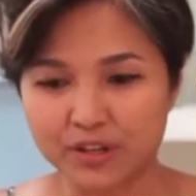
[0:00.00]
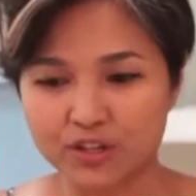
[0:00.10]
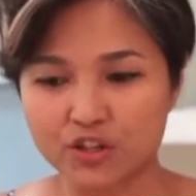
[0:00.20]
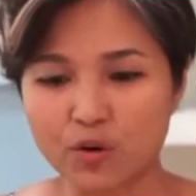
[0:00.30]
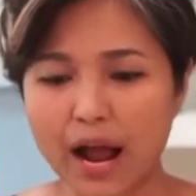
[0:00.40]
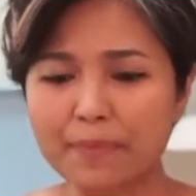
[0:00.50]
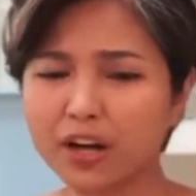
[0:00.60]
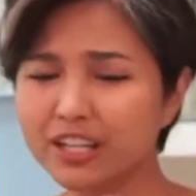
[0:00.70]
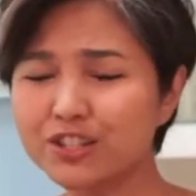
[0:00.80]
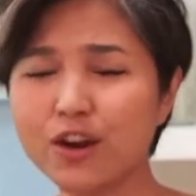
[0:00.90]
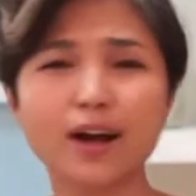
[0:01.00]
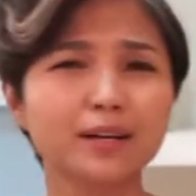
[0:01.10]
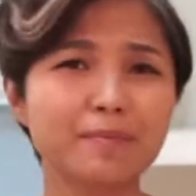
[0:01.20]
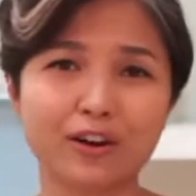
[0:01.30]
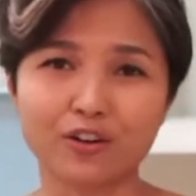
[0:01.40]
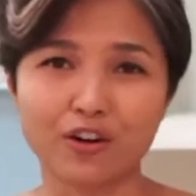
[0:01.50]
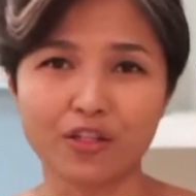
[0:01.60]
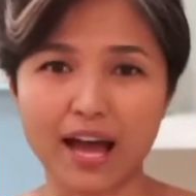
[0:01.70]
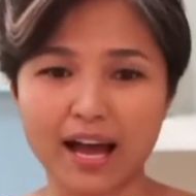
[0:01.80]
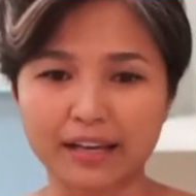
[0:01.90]
So I'm not going to talk about all
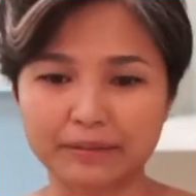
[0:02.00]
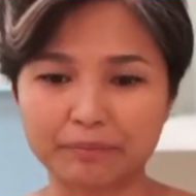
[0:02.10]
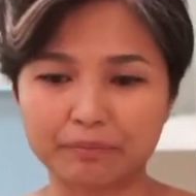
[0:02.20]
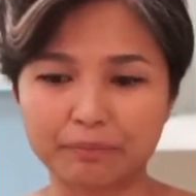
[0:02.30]
that